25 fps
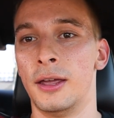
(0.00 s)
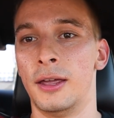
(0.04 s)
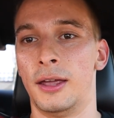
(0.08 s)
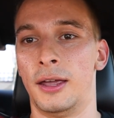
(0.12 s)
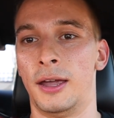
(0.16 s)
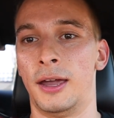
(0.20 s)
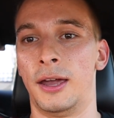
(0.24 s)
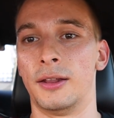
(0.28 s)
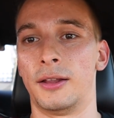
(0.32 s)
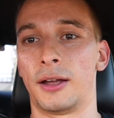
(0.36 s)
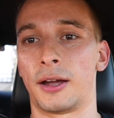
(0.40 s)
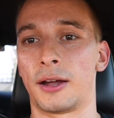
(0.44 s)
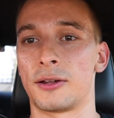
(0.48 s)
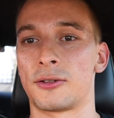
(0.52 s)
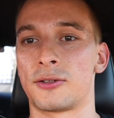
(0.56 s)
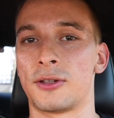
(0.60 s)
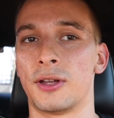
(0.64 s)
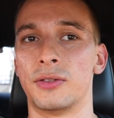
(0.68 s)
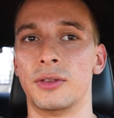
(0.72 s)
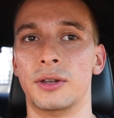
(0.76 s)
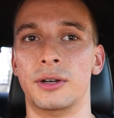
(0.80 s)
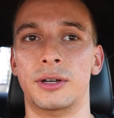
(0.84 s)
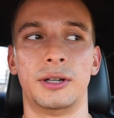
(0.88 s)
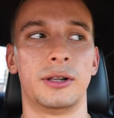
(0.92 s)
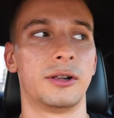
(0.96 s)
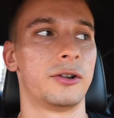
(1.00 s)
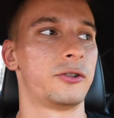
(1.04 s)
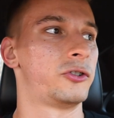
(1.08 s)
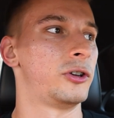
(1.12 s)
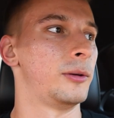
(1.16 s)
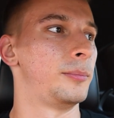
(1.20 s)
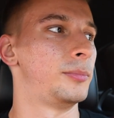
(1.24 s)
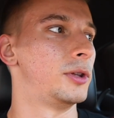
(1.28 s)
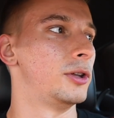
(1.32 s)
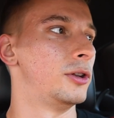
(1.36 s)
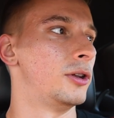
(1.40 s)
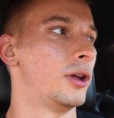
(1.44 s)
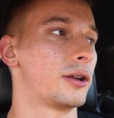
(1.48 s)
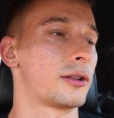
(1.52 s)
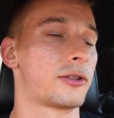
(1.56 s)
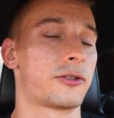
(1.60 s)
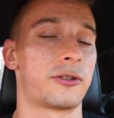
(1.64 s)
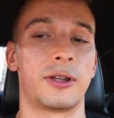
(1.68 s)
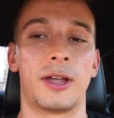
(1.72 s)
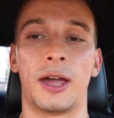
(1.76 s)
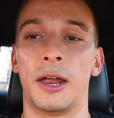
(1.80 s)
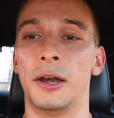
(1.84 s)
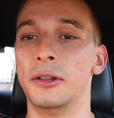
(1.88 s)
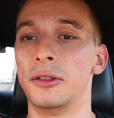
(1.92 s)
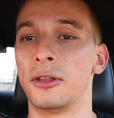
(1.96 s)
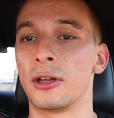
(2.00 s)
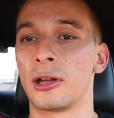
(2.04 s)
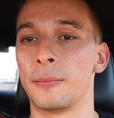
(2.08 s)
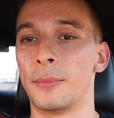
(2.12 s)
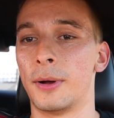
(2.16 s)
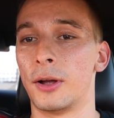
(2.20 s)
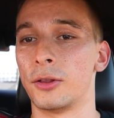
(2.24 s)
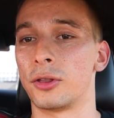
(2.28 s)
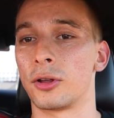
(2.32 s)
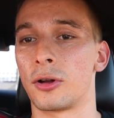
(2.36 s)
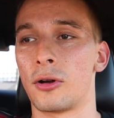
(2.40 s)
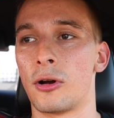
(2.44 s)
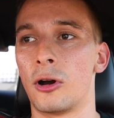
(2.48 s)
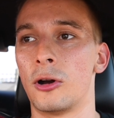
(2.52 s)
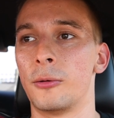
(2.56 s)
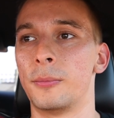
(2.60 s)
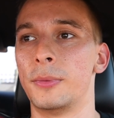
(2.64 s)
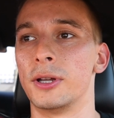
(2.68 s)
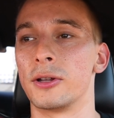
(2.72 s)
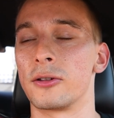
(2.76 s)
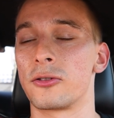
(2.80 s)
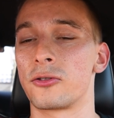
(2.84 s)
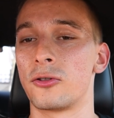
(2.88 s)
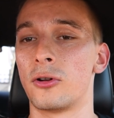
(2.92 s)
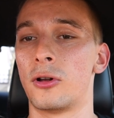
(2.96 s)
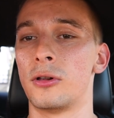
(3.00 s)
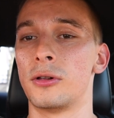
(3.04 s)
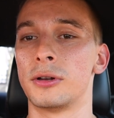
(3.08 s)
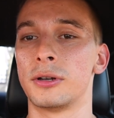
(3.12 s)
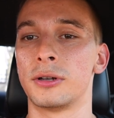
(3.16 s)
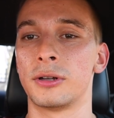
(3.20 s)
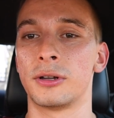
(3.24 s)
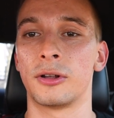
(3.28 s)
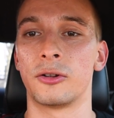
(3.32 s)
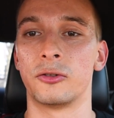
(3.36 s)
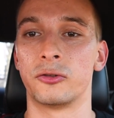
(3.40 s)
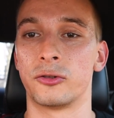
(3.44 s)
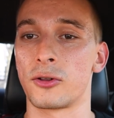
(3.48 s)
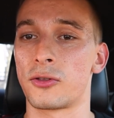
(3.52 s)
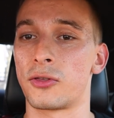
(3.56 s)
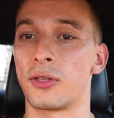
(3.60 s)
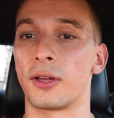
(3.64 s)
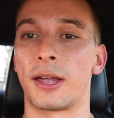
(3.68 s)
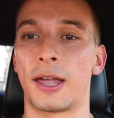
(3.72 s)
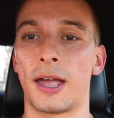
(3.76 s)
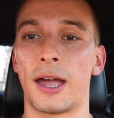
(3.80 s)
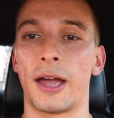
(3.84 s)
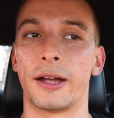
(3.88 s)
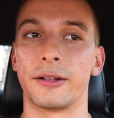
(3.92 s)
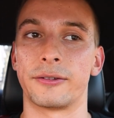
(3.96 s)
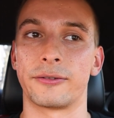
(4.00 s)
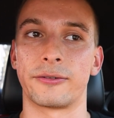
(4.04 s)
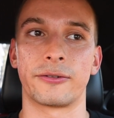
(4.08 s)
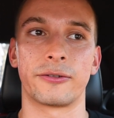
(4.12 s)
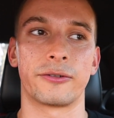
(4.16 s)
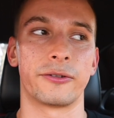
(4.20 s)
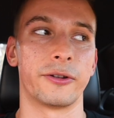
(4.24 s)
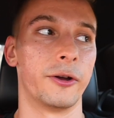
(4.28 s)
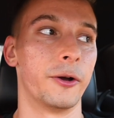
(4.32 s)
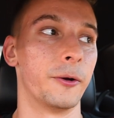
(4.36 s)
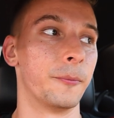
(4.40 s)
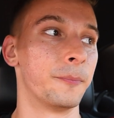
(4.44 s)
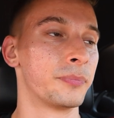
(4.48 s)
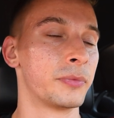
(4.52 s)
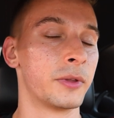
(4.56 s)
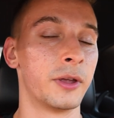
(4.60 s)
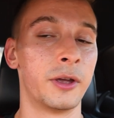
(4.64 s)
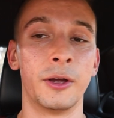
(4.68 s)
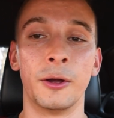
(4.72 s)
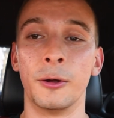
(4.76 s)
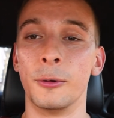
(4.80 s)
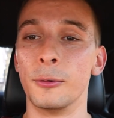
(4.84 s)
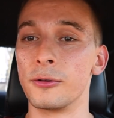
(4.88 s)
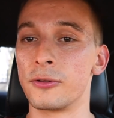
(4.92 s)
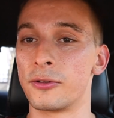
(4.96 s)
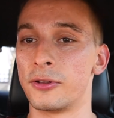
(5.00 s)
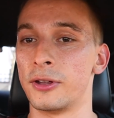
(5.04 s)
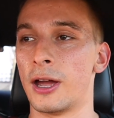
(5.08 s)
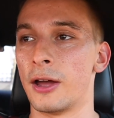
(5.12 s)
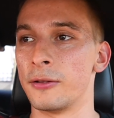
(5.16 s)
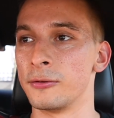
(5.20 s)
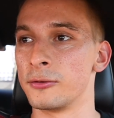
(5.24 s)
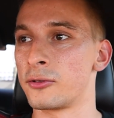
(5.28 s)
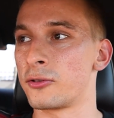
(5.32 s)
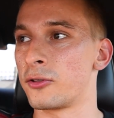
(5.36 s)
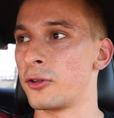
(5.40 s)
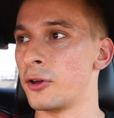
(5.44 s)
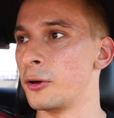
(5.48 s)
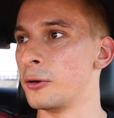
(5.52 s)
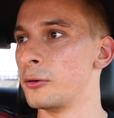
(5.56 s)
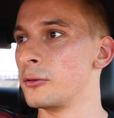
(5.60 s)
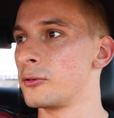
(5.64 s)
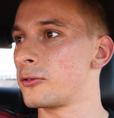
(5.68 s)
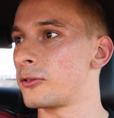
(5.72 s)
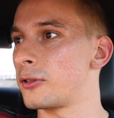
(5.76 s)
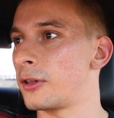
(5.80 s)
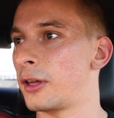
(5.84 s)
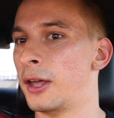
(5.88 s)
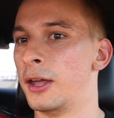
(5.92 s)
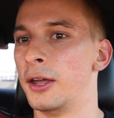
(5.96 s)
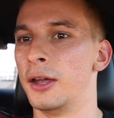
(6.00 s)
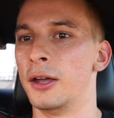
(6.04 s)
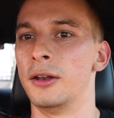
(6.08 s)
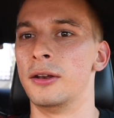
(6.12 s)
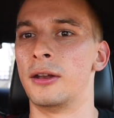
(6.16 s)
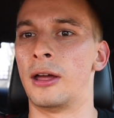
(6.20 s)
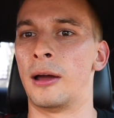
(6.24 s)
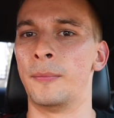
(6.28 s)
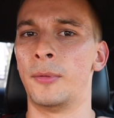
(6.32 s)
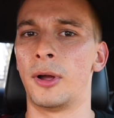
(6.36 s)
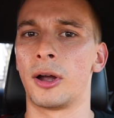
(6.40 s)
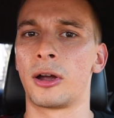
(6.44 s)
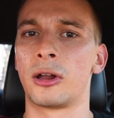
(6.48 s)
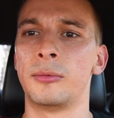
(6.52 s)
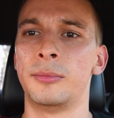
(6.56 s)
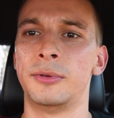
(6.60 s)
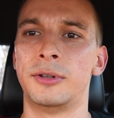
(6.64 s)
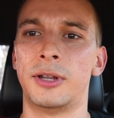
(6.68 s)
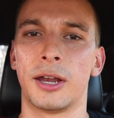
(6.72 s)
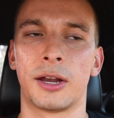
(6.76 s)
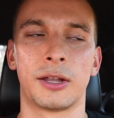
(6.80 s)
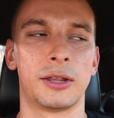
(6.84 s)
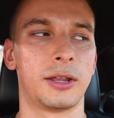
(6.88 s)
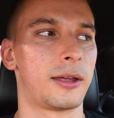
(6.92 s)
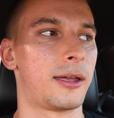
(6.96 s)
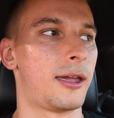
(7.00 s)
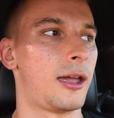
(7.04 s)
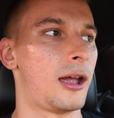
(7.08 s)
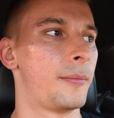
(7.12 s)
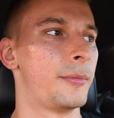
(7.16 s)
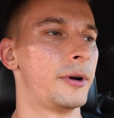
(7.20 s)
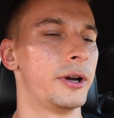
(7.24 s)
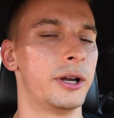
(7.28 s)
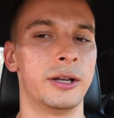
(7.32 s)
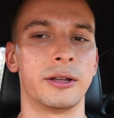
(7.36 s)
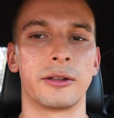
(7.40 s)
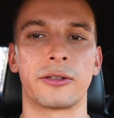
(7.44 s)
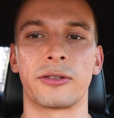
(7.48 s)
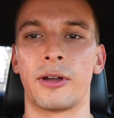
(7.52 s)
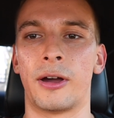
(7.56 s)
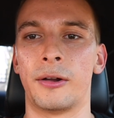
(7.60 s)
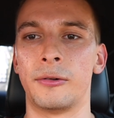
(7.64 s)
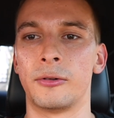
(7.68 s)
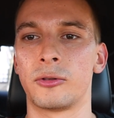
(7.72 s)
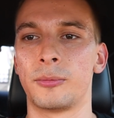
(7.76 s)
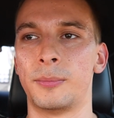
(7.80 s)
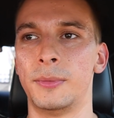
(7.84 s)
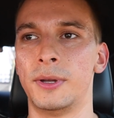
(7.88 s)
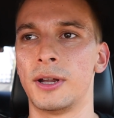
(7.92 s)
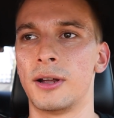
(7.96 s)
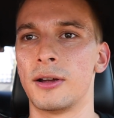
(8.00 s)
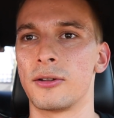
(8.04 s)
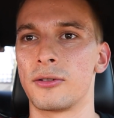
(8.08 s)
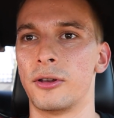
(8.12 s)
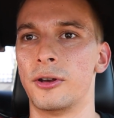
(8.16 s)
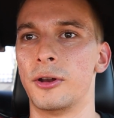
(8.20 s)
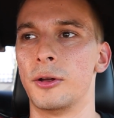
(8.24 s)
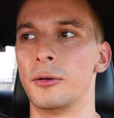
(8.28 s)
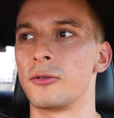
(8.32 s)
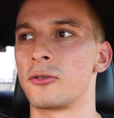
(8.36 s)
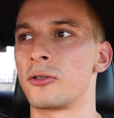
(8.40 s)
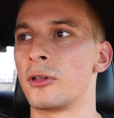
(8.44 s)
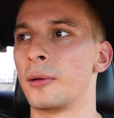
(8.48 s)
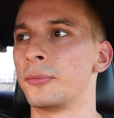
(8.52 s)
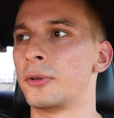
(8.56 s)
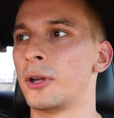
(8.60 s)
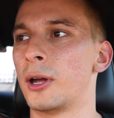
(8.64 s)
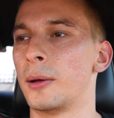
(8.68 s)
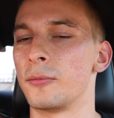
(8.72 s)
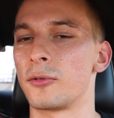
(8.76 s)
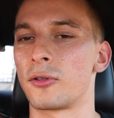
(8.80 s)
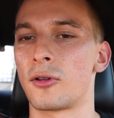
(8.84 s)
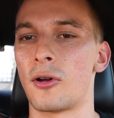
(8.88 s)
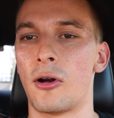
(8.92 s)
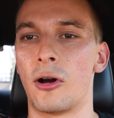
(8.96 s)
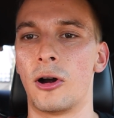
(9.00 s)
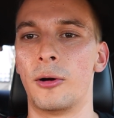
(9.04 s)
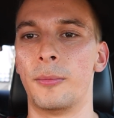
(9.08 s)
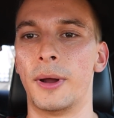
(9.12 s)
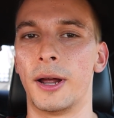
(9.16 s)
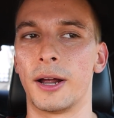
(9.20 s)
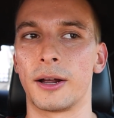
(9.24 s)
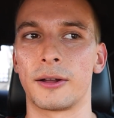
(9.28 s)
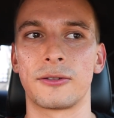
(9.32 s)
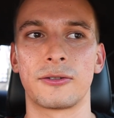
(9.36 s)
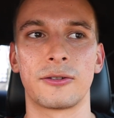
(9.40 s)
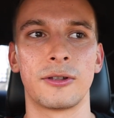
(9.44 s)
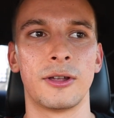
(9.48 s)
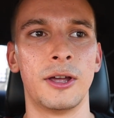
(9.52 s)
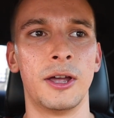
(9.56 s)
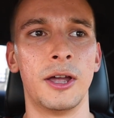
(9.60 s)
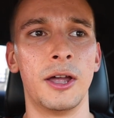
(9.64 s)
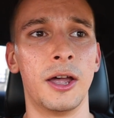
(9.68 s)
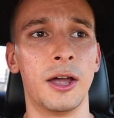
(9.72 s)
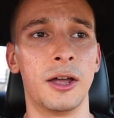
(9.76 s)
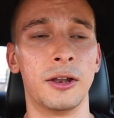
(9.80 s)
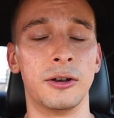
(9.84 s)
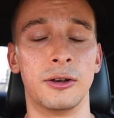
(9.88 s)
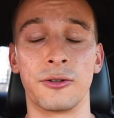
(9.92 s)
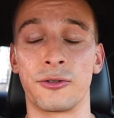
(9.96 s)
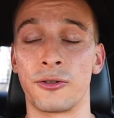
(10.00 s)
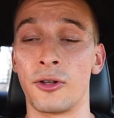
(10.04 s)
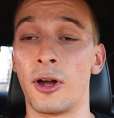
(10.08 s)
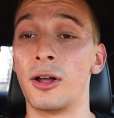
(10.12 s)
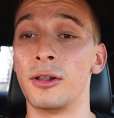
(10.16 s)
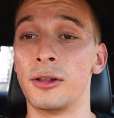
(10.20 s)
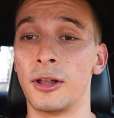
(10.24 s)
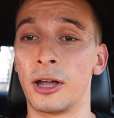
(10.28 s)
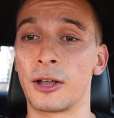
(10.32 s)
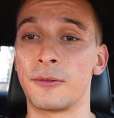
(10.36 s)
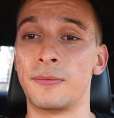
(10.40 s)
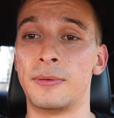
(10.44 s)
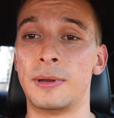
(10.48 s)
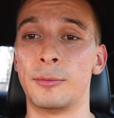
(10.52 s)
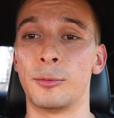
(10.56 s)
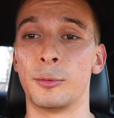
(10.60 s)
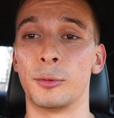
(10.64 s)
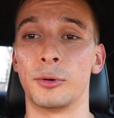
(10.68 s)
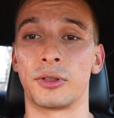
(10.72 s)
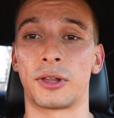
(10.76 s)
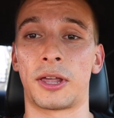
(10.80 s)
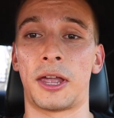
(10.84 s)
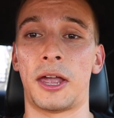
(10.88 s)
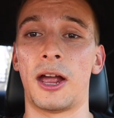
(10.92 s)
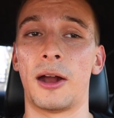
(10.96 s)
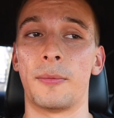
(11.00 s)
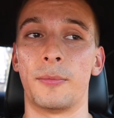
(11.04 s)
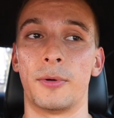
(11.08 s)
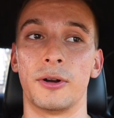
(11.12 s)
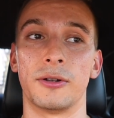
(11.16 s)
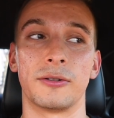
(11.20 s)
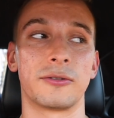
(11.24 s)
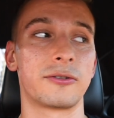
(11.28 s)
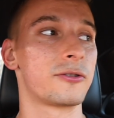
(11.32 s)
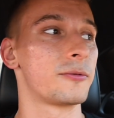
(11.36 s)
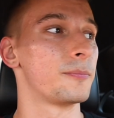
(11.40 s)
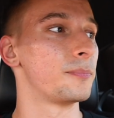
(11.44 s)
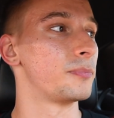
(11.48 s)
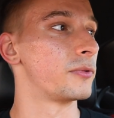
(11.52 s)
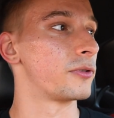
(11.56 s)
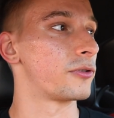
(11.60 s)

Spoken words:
And like I said, the dealership did not say anything about the car being stolen, just the cats. So see how this goes. And I'm not going to be taking the camera inside with me because I know sometimes CarMax does not like people with cameras.